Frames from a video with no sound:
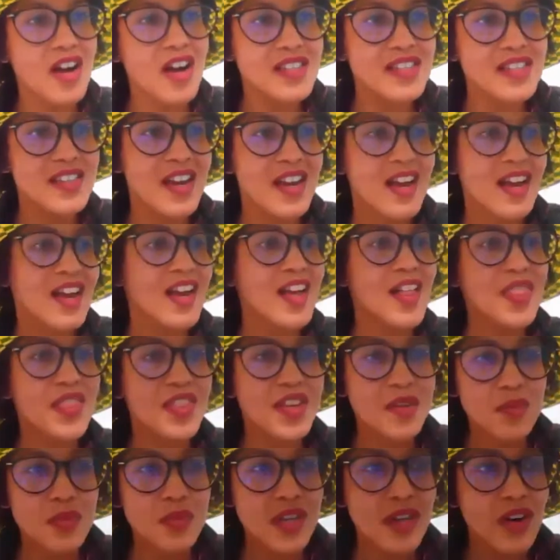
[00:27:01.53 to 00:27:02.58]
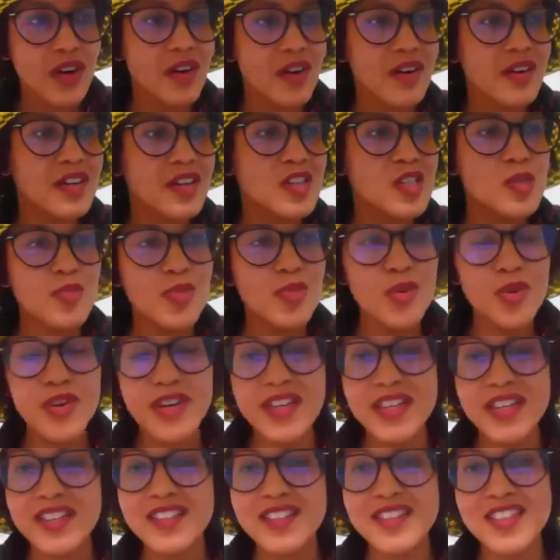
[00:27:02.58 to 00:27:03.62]
art, and then we are
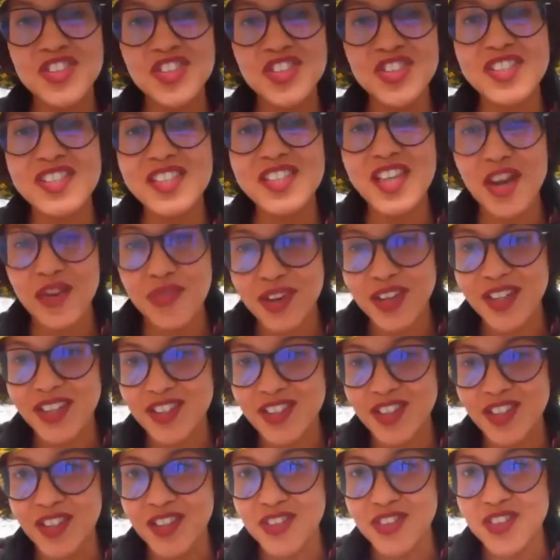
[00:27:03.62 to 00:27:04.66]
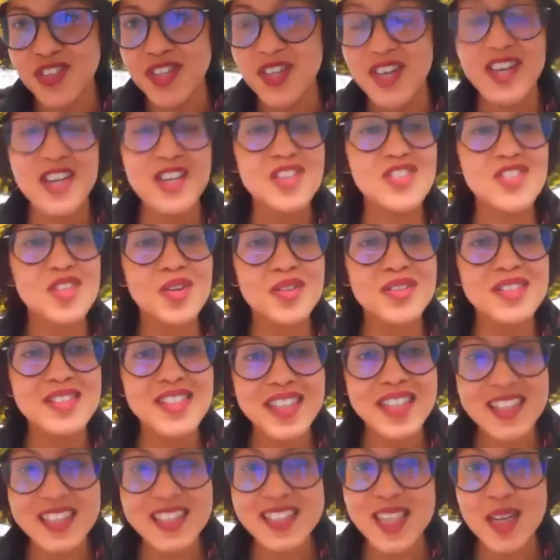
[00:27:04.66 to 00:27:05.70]
exploring Indigenous African dance. So
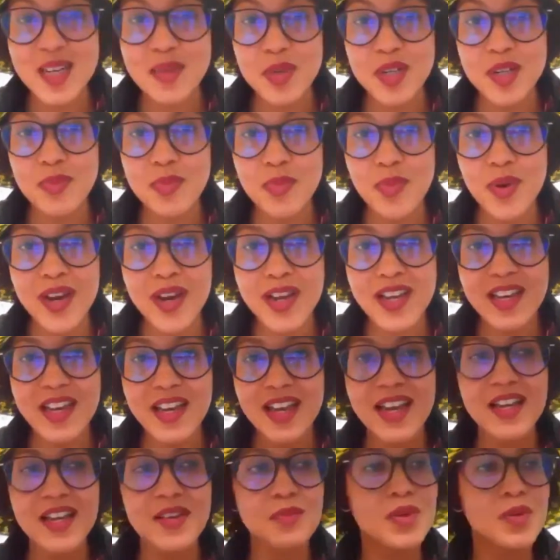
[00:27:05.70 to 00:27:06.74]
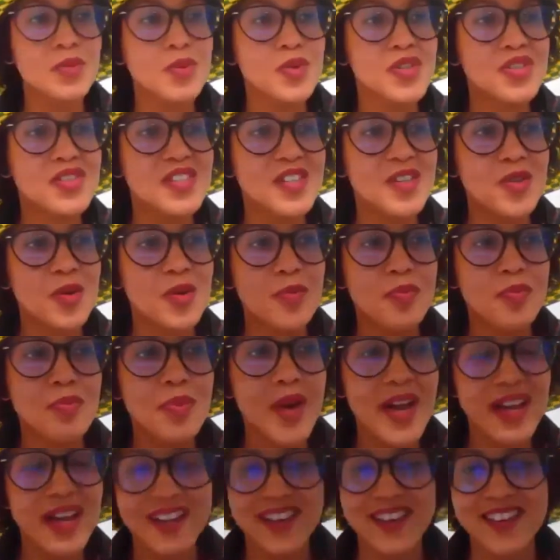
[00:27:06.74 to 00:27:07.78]
take a 10 minute break and we will see you
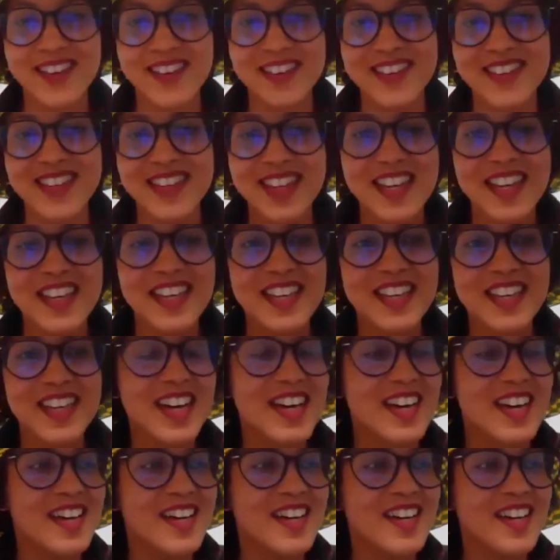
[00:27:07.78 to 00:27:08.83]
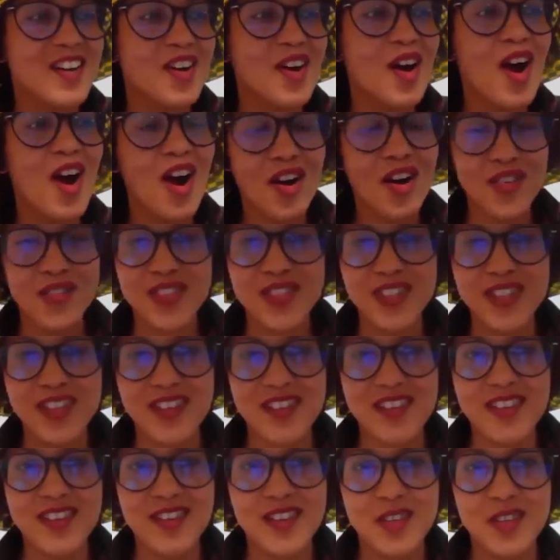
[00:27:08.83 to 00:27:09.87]
back here uh,
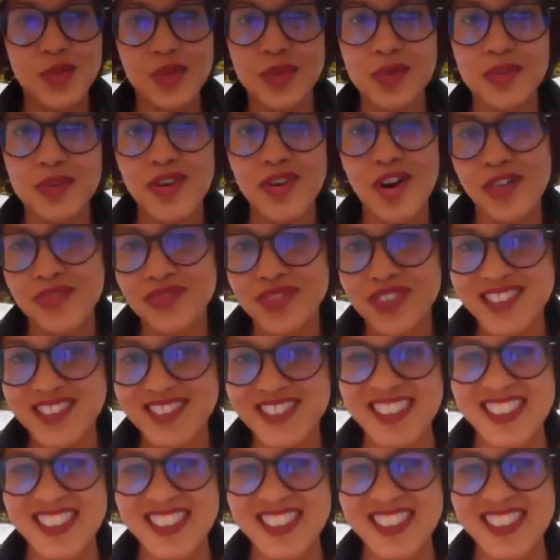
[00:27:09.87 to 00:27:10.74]
after your coffee.